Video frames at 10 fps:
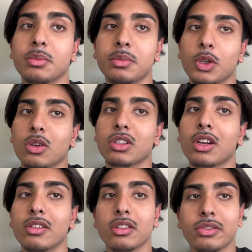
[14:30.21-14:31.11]
You always
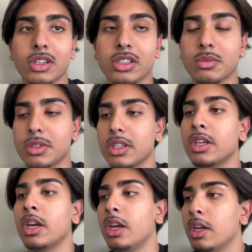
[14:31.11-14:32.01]
gotta look fresh, I'm saying?
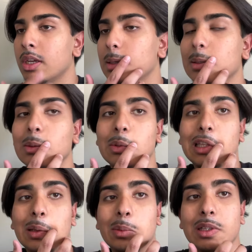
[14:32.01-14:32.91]
So with
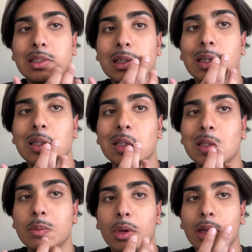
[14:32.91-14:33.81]
that being said, and this is
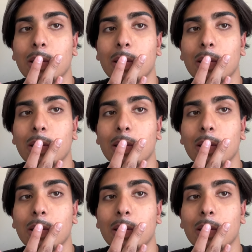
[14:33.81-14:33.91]
my,